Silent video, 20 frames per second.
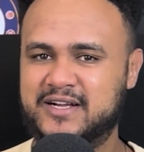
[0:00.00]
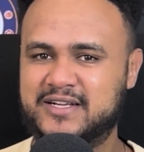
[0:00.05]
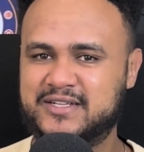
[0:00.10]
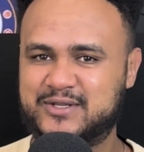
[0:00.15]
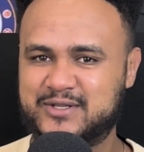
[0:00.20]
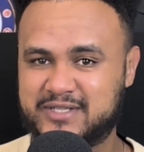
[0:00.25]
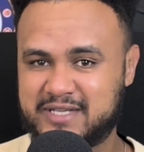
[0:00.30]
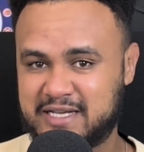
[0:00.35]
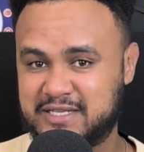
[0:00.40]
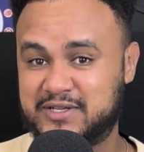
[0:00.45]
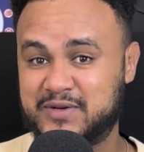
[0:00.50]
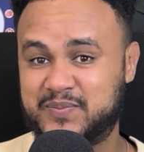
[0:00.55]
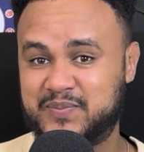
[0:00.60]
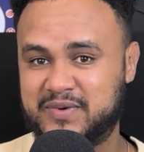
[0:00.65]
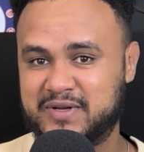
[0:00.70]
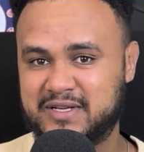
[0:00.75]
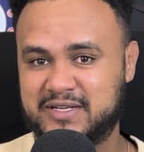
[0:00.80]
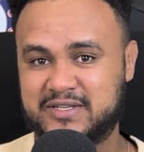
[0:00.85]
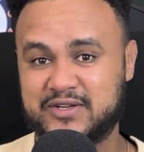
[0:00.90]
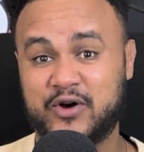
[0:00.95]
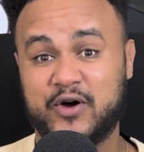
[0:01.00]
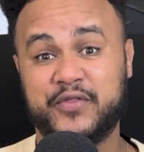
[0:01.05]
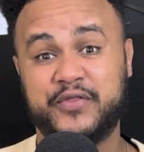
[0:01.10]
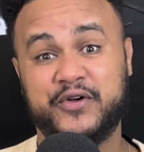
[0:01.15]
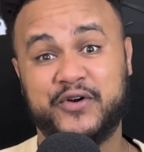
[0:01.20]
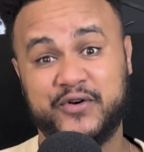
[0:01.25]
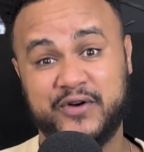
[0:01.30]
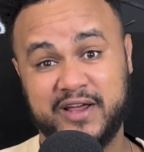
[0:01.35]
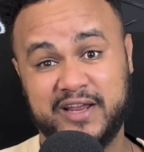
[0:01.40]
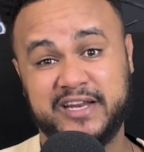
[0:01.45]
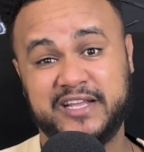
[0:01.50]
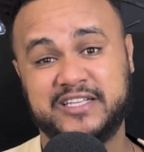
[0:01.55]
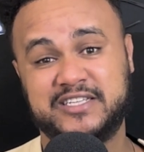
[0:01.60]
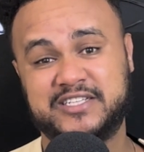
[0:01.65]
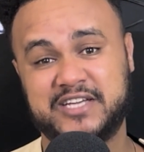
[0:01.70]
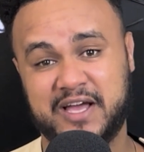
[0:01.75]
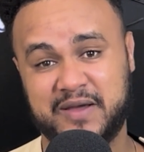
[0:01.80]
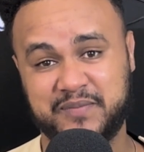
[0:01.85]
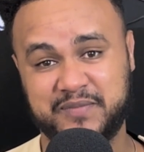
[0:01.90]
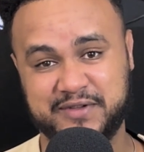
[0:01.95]
To touch a bit on the reigning
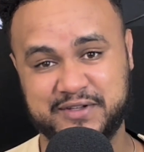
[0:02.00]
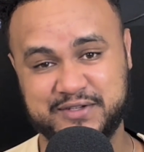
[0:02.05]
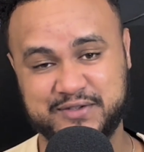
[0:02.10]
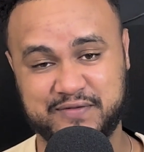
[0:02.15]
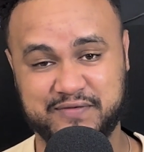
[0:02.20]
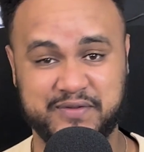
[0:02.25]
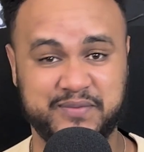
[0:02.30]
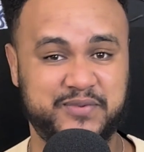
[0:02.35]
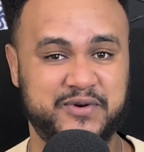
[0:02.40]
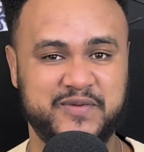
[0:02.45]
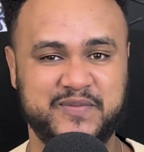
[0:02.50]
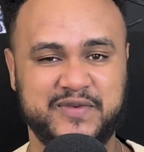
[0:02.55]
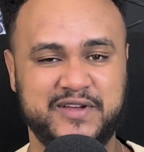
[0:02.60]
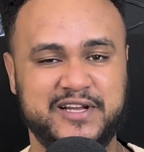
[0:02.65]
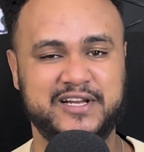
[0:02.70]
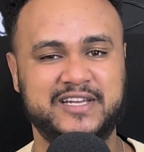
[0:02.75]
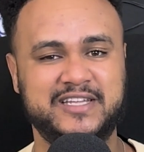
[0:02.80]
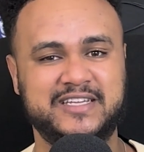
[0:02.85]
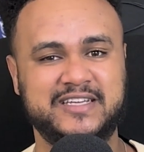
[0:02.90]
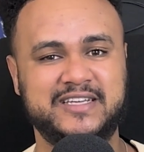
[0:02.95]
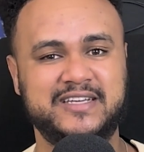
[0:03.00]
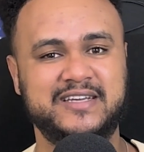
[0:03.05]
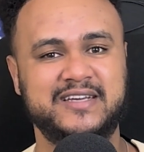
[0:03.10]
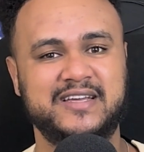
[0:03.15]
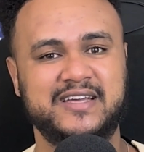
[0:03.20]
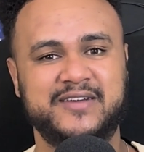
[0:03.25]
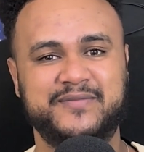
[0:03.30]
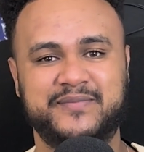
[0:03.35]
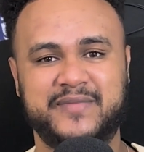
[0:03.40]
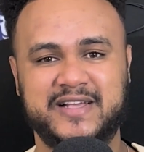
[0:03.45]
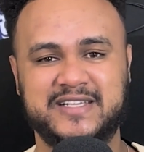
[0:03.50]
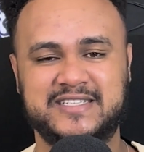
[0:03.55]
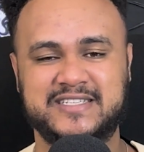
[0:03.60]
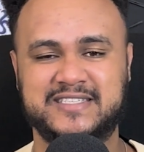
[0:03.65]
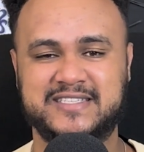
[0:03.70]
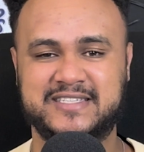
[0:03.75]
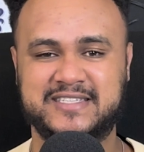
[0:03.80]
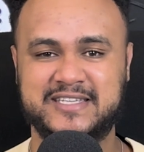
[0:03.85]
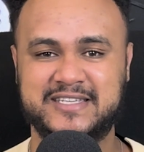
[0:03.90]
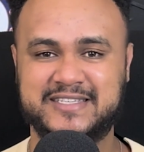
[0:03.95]
champions of the Premier League,
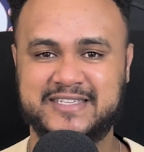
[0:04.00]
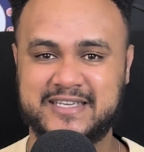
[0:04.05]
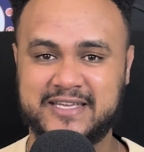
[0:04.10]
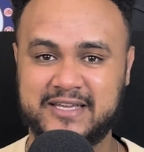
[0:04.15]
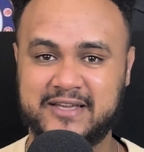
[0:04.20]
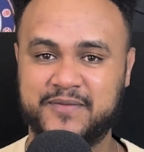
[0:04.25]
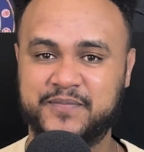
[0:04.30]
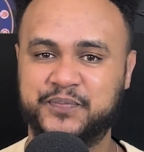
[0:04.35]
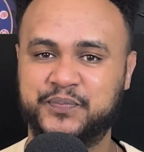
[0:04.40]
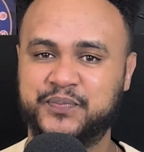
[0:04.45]
Manchester City